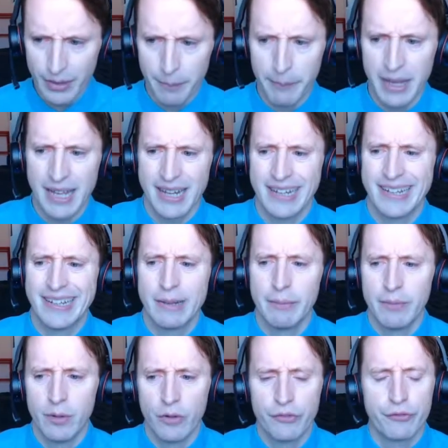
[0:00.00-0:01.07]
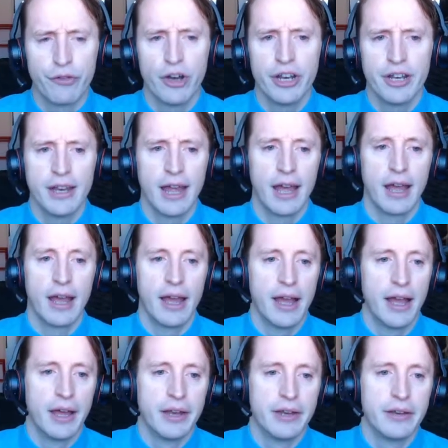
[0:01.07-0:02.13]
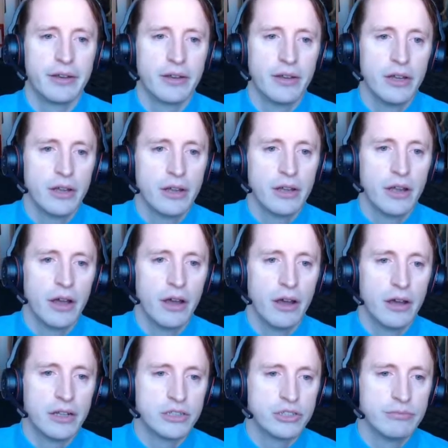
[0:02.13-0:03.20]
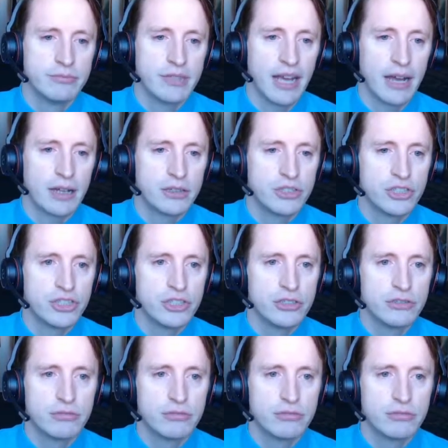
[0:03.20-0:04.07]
make it a little more fun and yeah, just